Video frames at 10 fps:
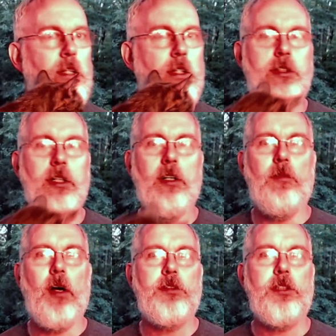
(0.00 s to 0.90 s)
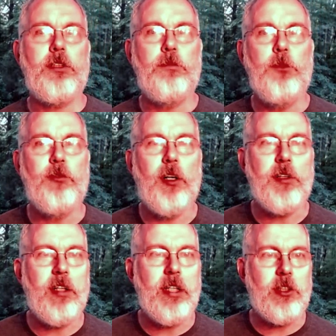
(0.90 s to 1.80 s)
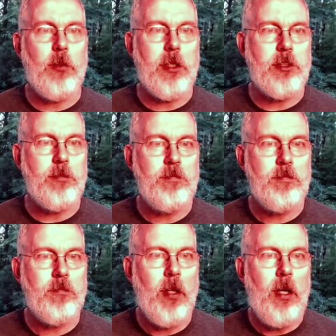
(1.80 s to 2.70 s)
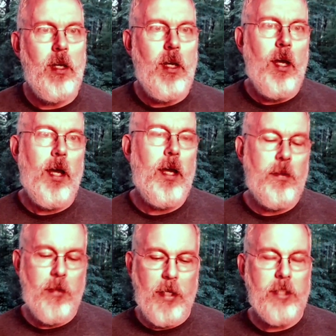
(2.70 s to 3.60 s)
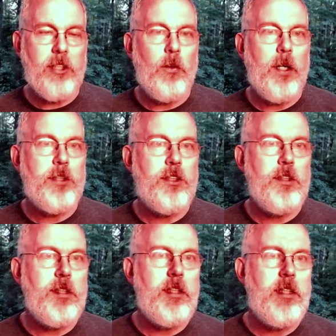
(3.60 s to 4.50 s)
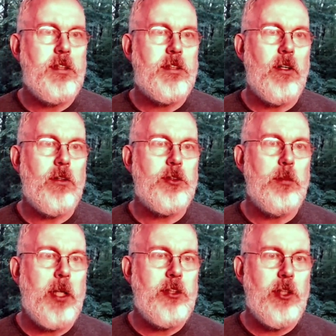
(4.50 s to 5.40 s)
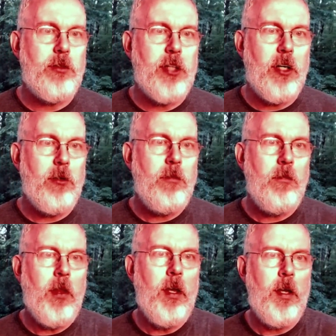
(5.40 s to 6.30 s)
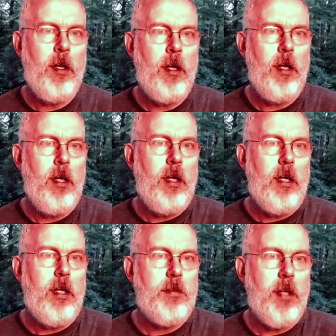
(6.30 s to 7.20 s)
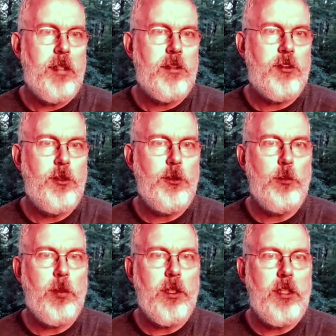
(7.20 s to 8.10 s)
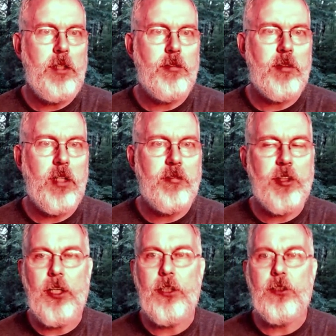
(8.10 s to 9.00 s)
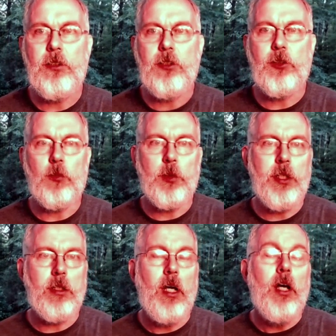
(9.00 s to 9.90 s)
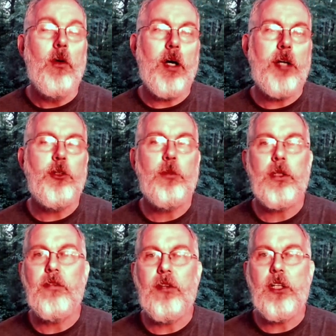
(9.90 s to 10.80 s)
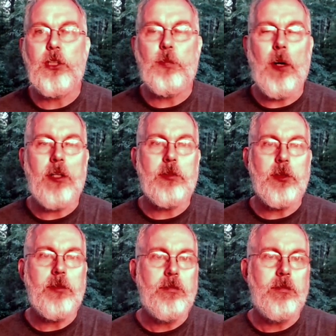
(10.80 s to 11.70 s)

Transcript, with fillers: So I'll just move on to the next question. And the next question is also by Joe Doe, and that is Do you believe levitation is real? Well, I do believe that it's possible.